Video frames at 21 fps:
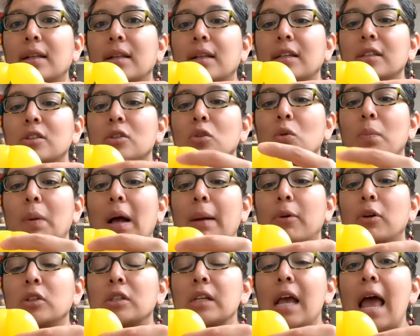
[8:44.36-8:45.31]
these two
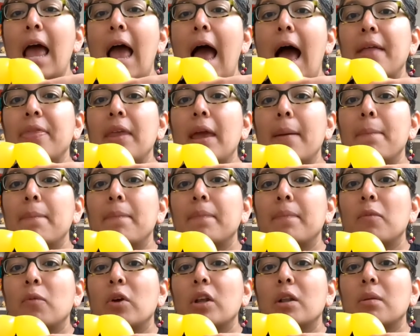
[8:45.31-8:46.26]
bubbles, and then
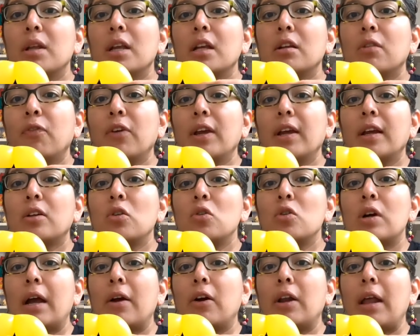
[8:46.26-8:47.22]
with these fingers,
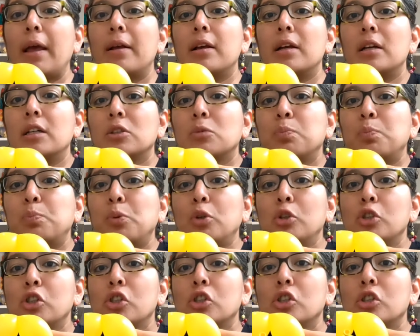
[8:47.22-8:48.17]
look, I'm gonna
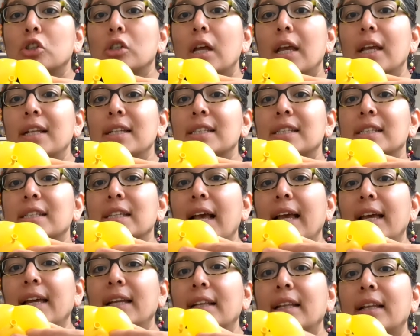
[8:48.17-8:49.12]
push
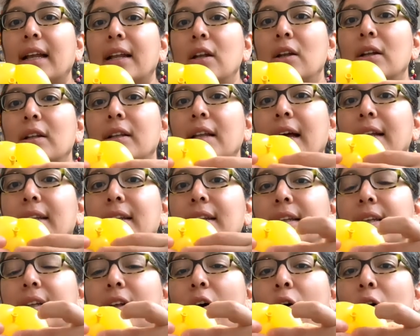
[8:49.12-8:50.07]
inside the, that
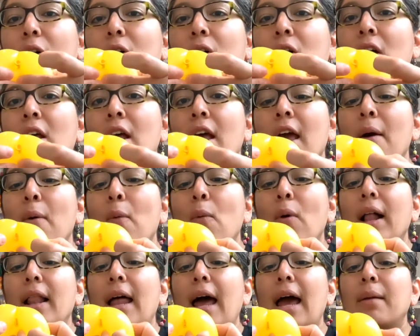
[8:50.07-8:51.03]
little hole
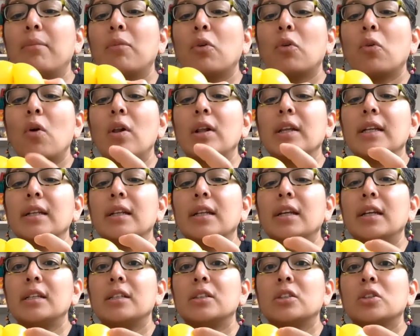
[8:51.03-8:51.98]
while I'm rolling
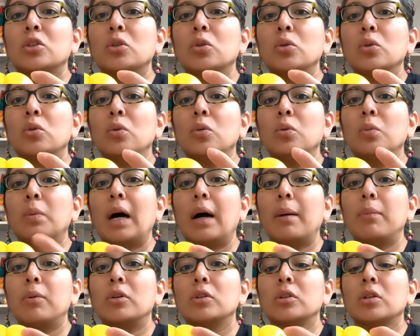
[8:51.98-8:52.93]
these two
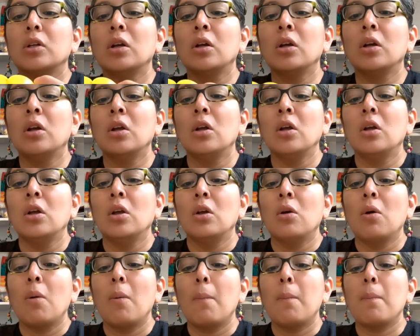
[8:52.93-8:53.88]
bubbles.
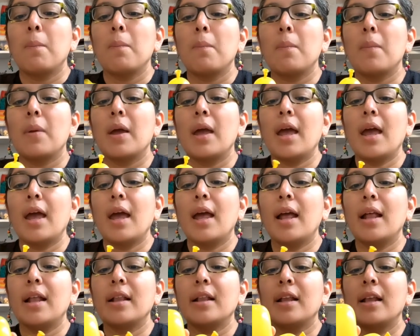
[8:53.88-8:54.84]

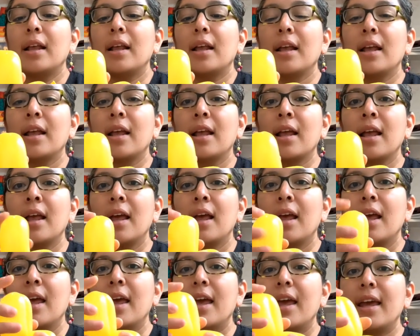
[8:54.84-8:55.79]
And
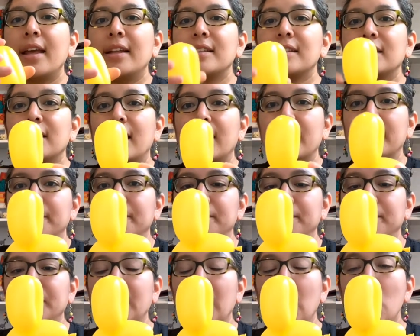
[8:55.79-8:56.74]
it's there,
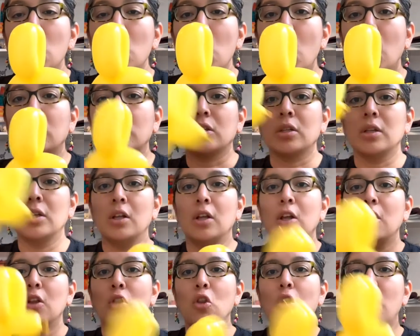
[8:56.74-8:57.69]
locked.
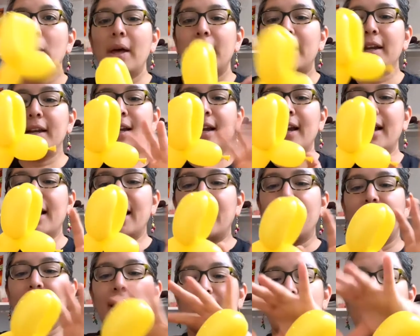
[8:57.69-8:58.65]
No matter
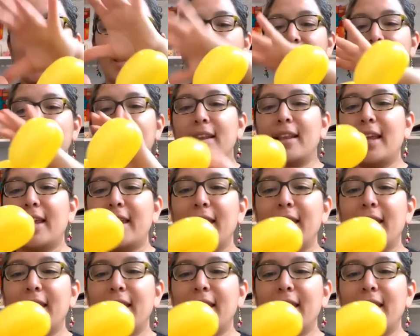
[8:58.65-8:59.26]
everything the